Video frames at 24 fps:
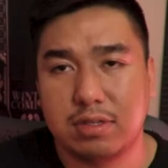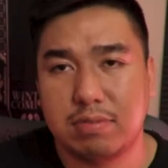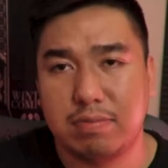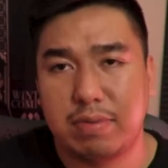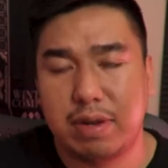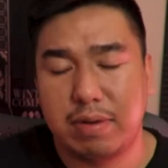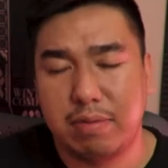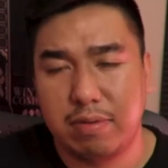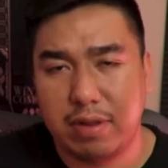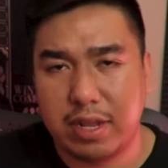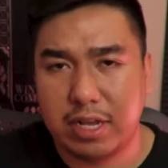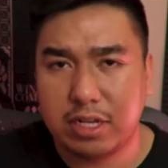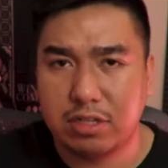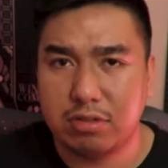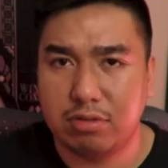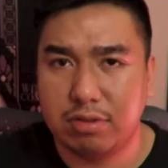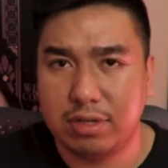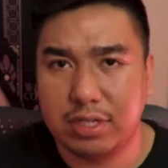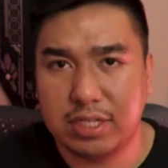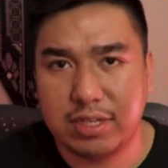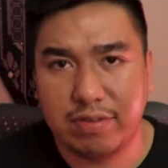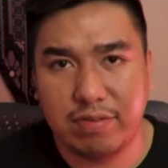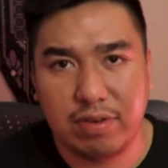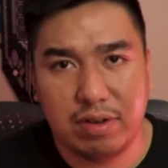my X three
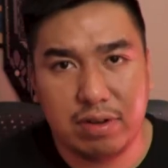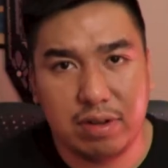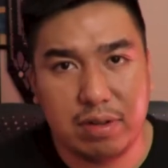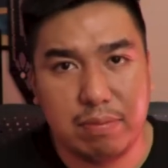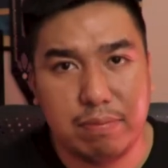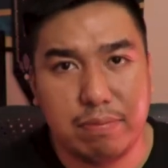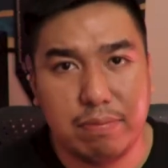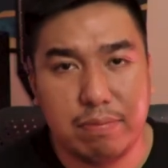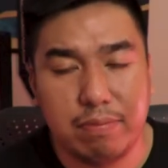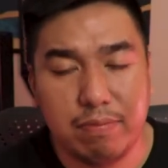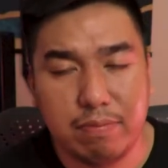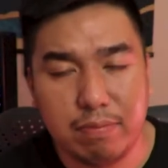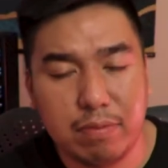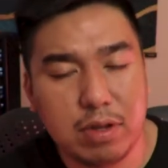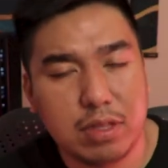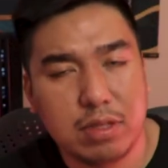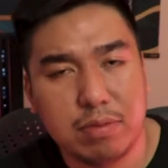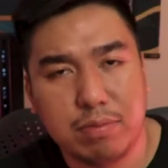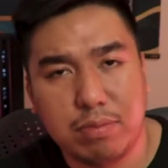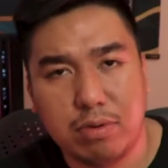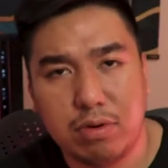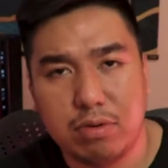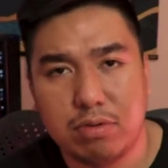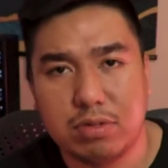seventy
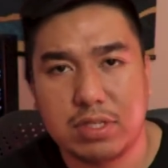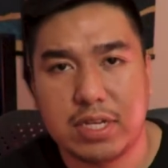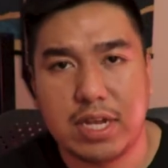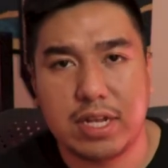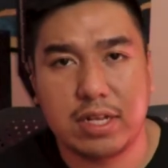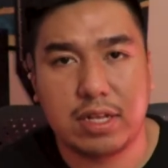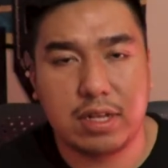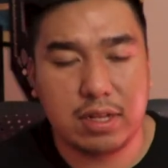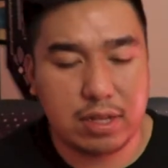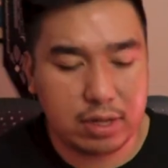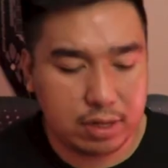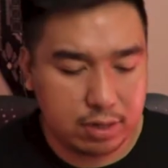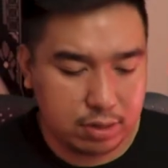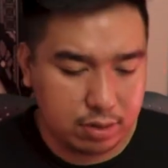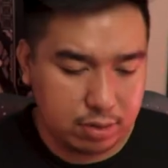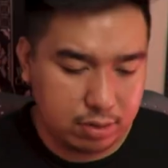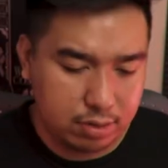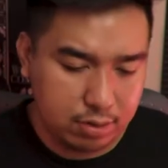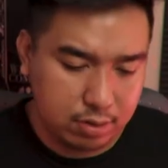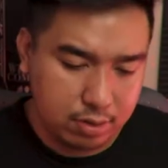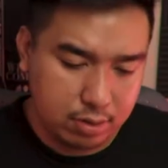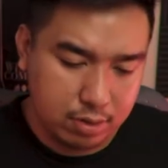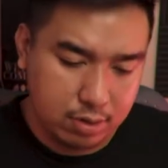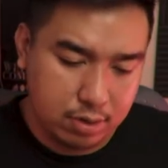motherboard was acting like a
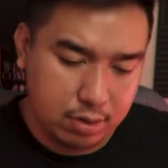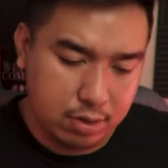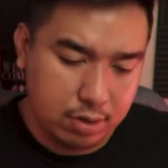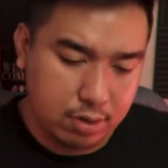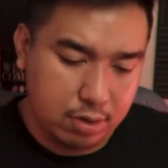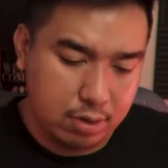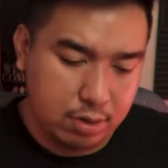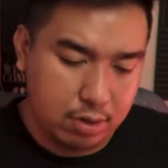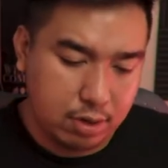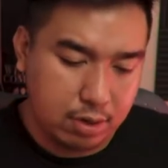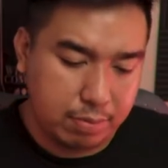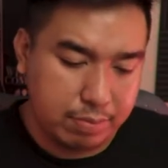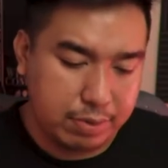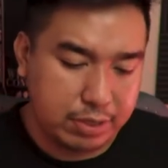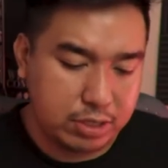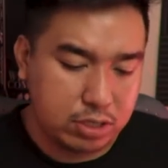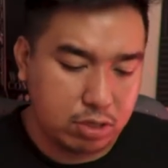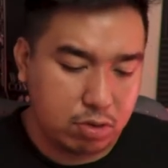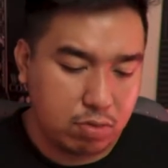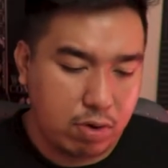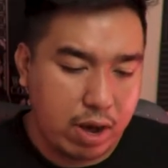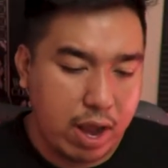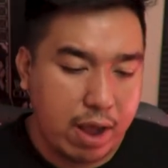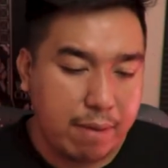piece of
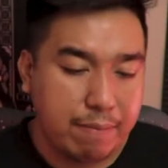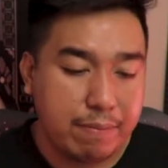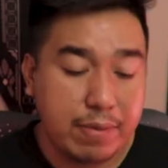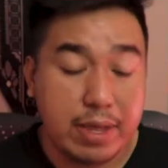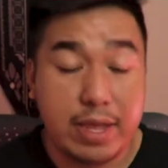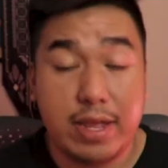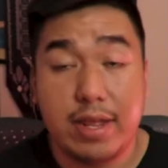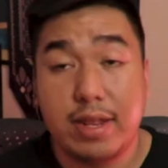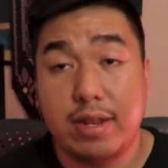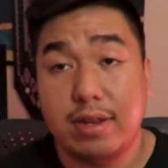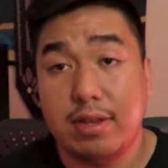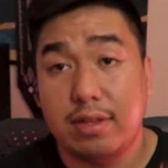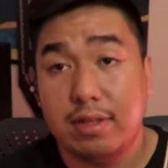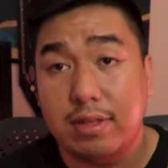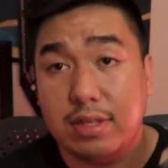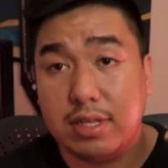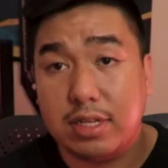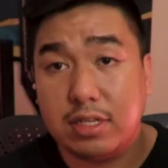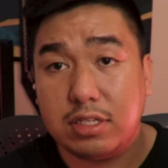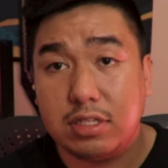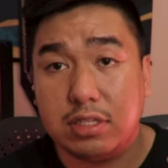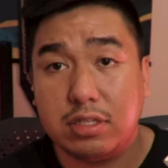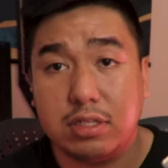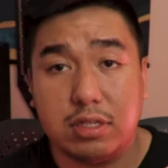crap. And
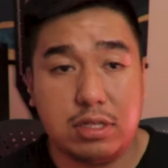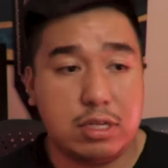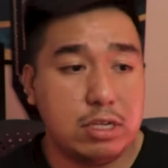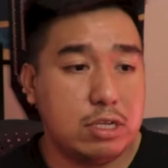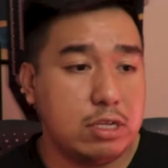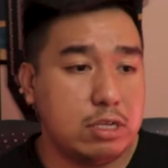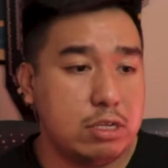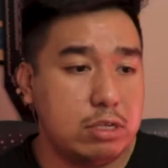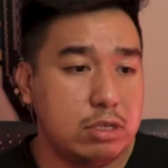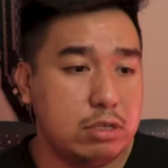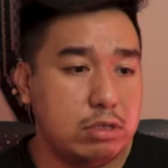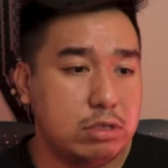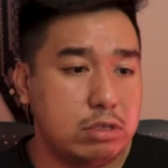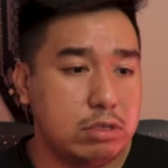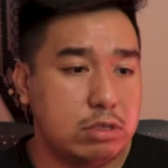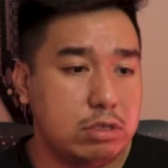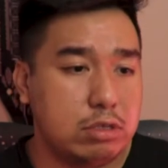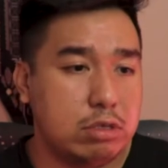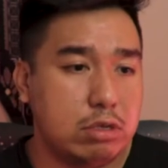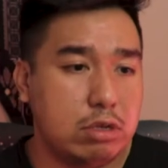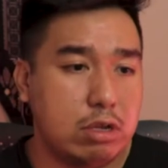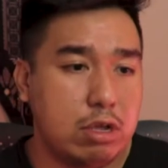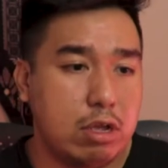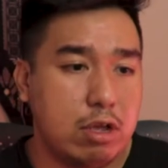this is
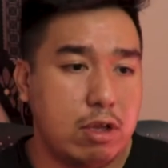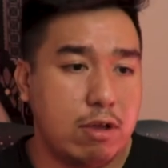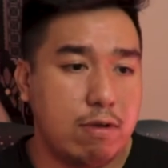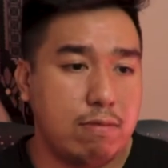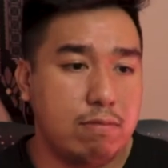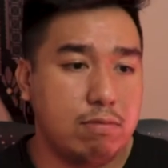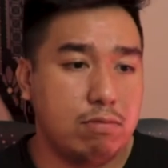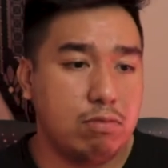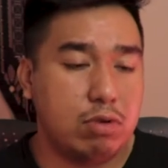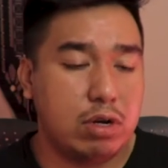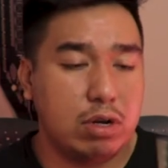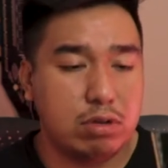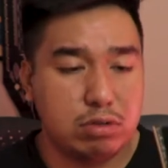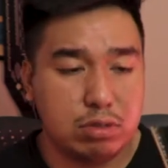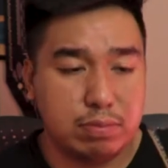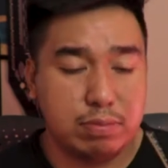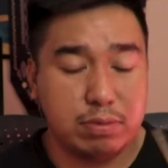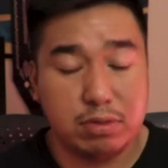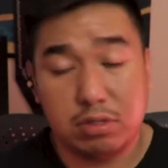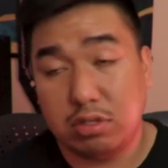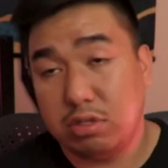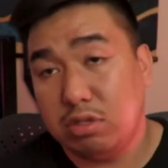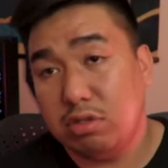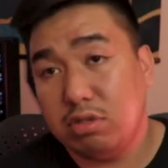um, what I was
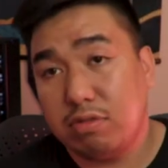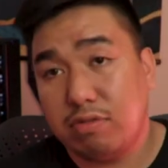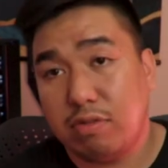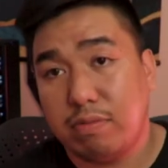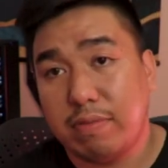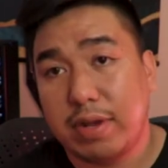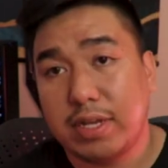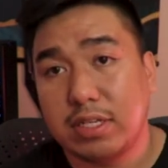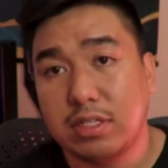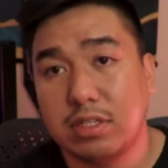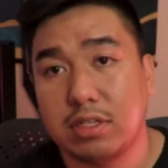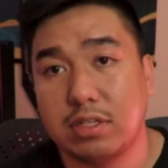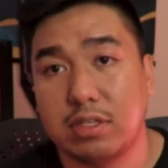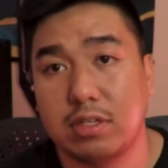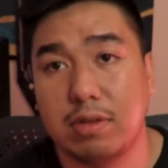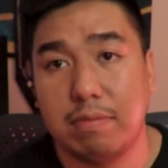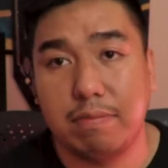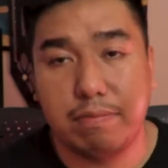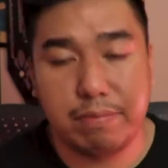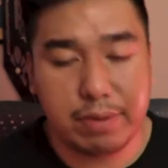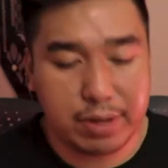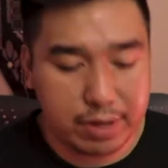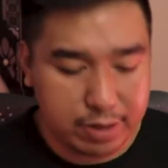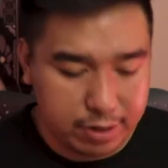supposed to use for my system.
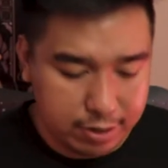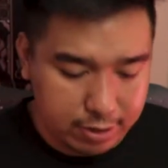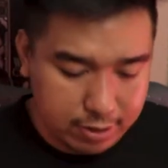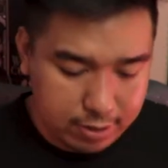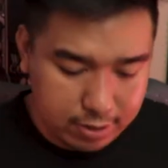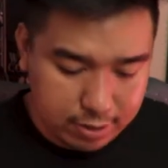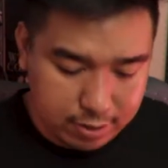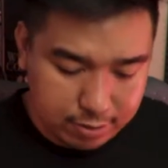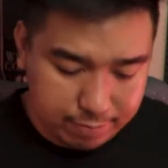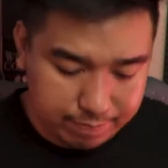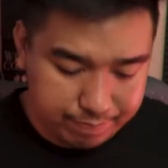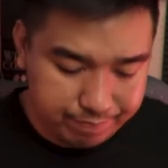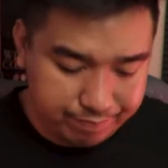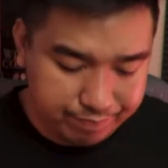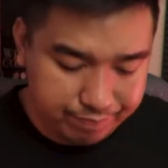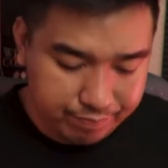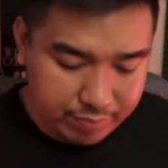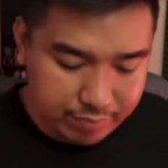But um,